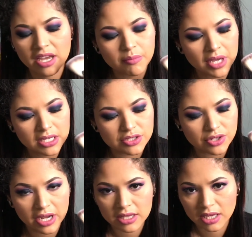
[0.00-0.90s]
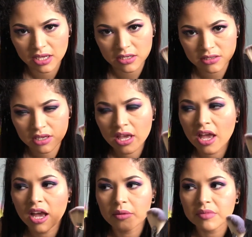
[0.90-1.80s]
I might try that.
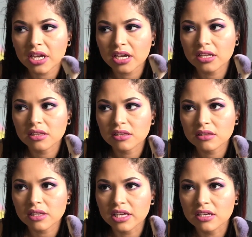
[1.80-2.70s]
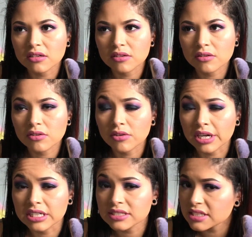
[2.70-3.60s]
I'm not like
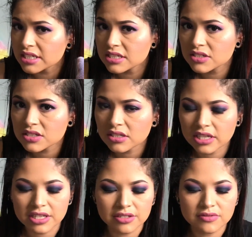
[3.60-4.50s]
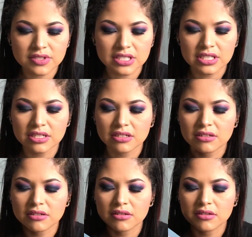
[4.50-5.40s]
crazy into like using